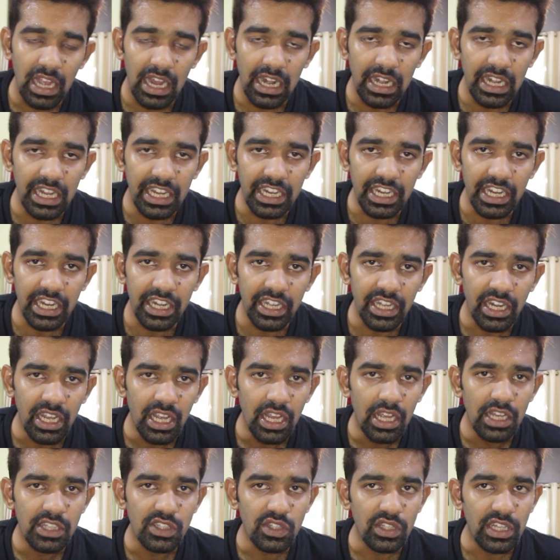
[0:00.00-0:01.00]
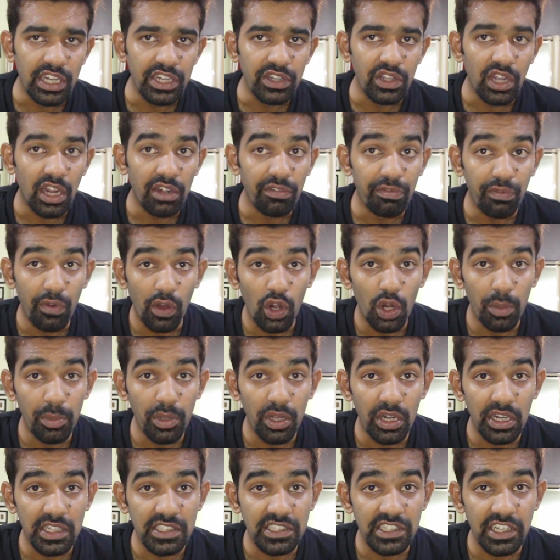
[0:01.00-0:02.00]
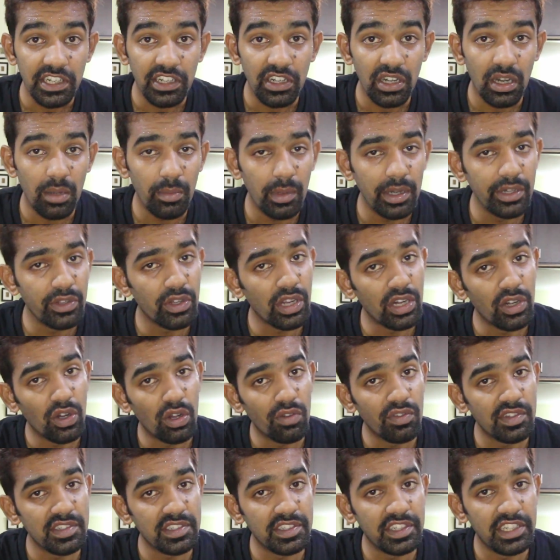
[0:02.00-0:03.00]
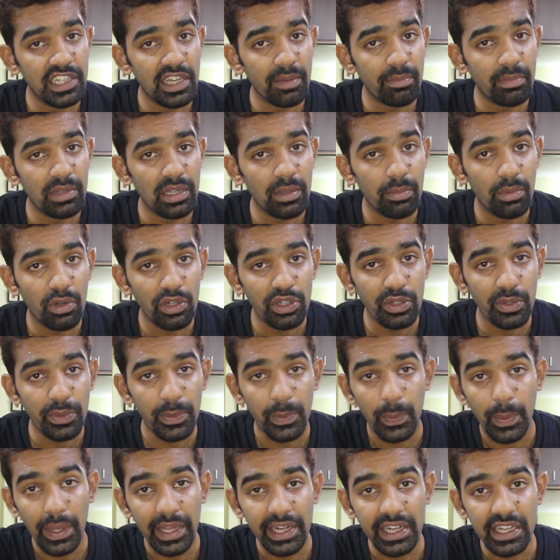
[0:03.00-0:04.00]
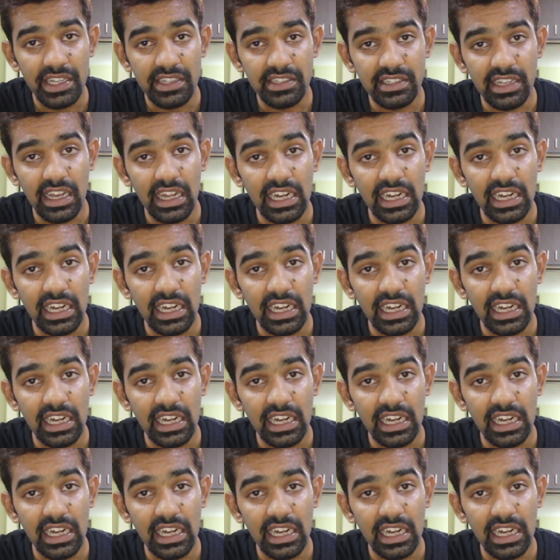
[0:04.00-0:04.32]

I'll link it so that you can follow me on Instagram, and you can always DM me about your queries.